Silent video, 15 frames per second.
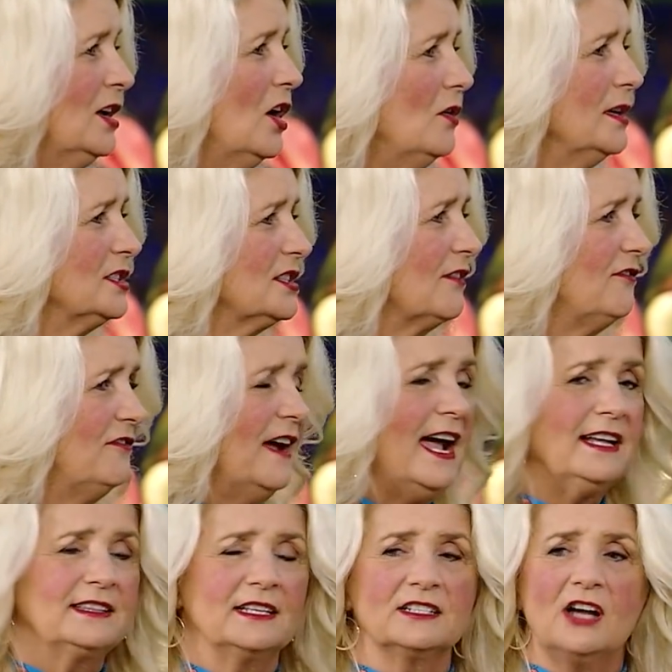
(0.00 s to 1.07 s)
know it's a
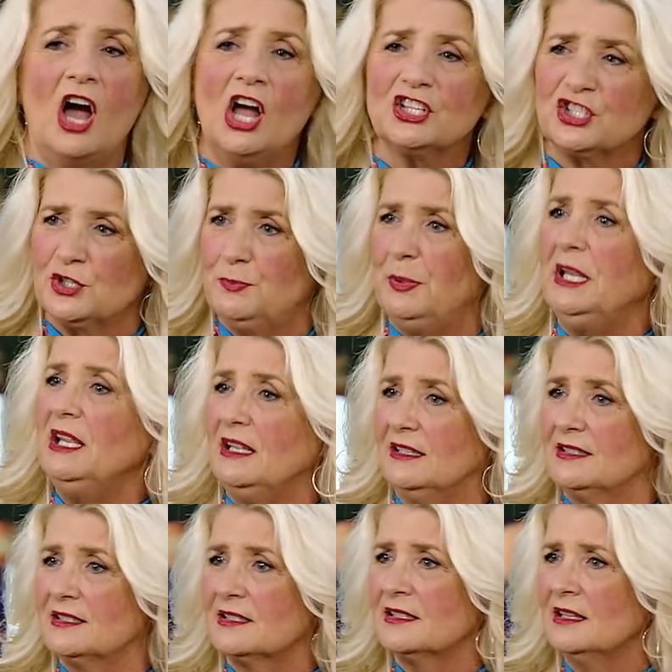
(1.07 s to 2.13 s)
fact that God
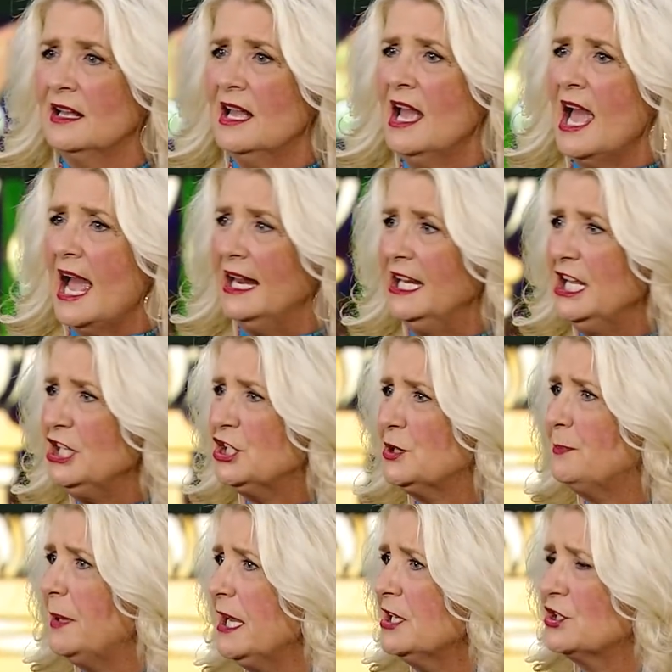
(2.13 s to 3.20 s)
speaks, and He
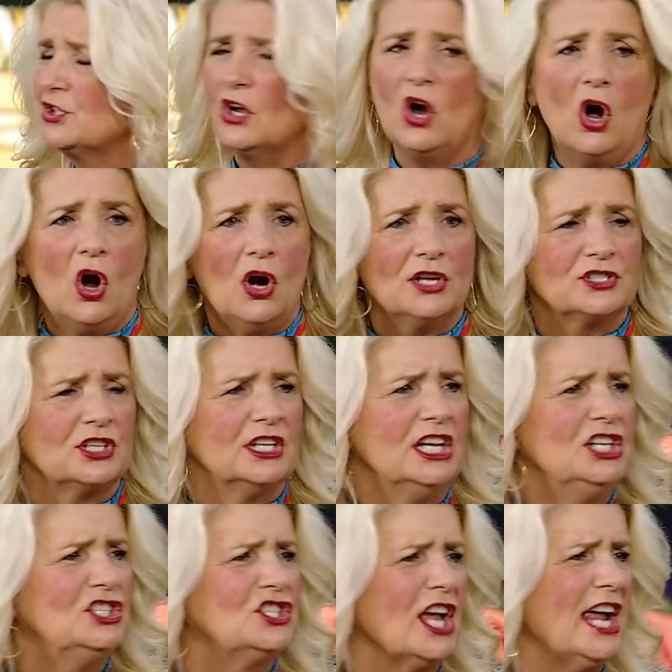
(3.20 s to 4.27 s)
speaks to hearts and
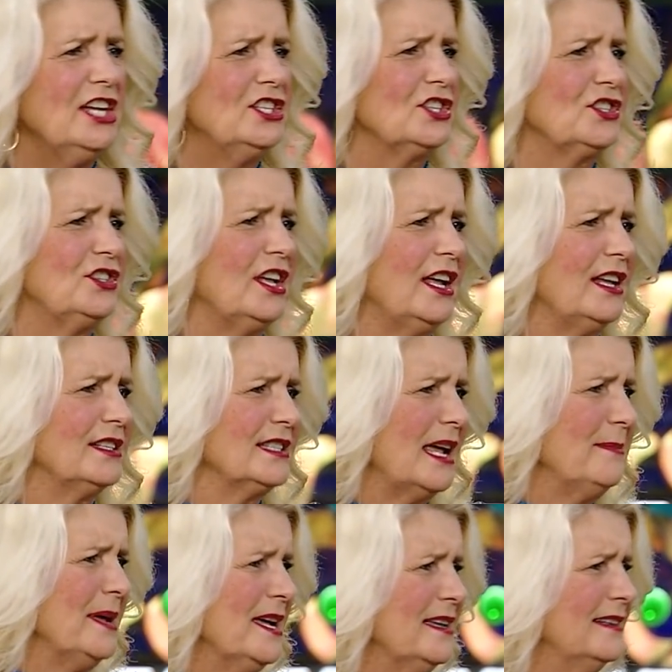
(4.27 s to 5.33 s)
He changes things.
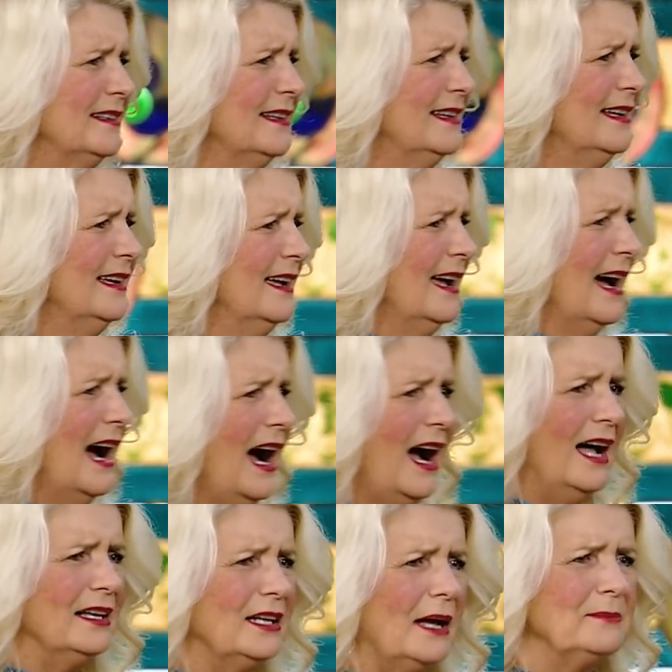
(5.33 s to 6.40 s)
Amen?
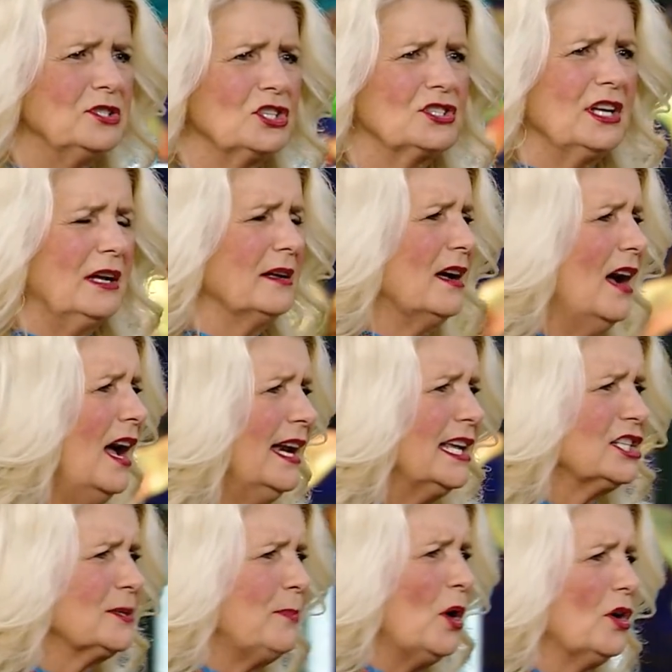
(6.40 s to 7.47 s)
I, am just, uh, God
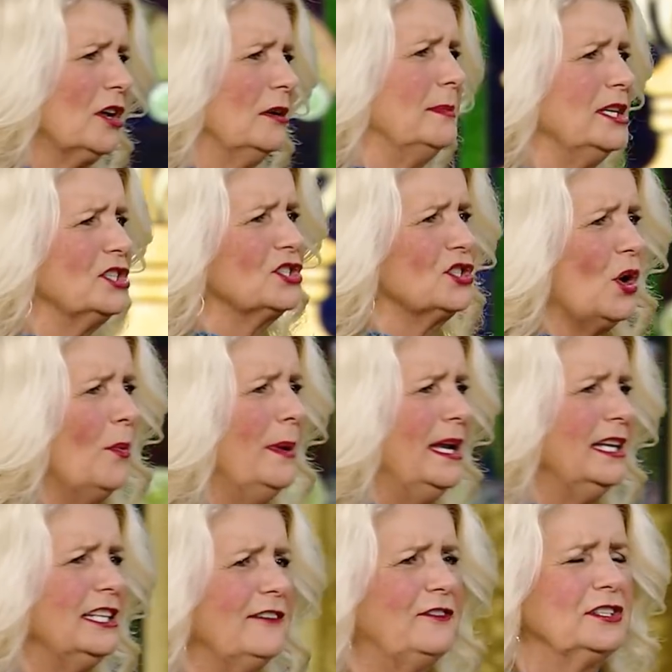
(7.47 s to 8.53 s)
has spoken to me so
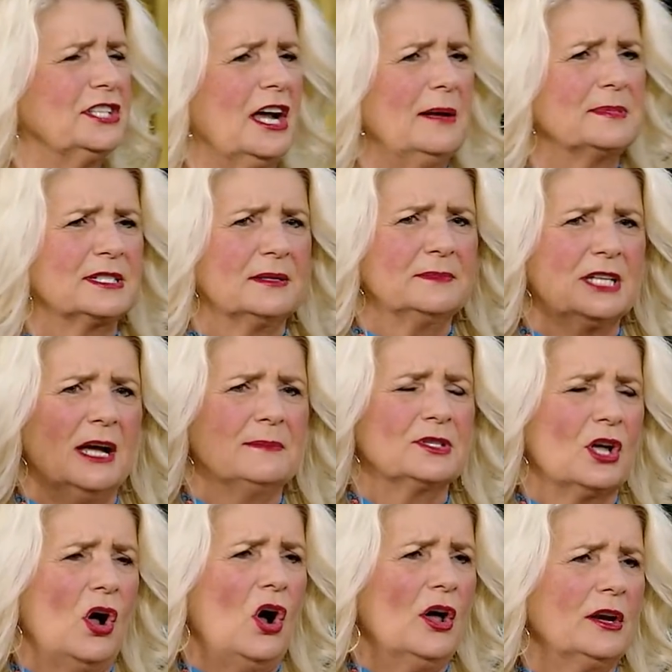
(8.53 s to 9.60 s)
many different times, sometimes
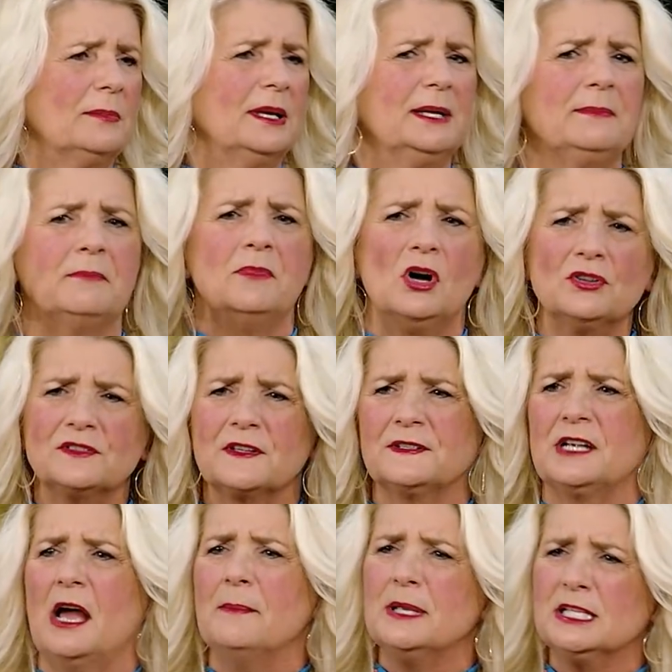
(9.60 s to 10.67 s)
audibly, most of
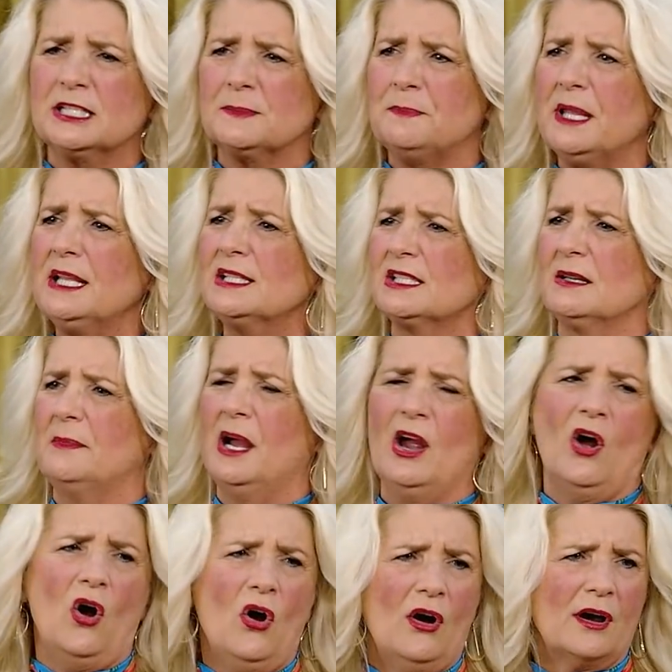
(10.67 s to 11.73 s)
the time He speaks to my
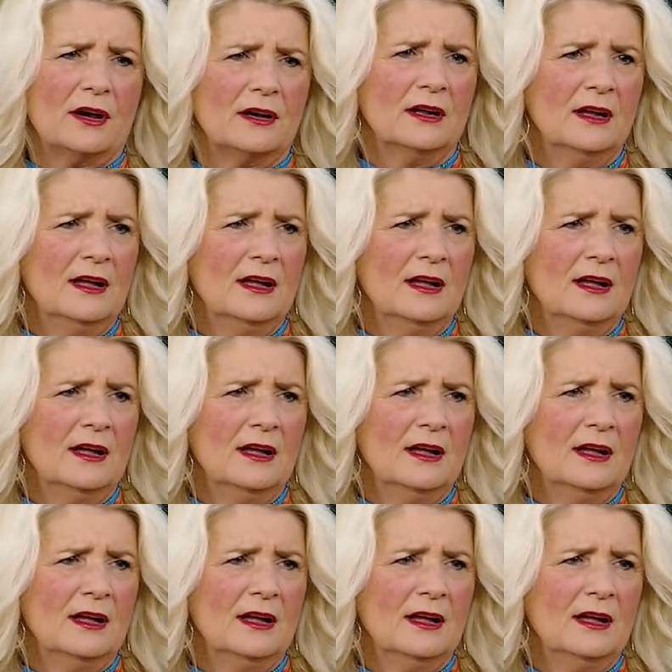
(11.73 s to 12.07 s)
heart.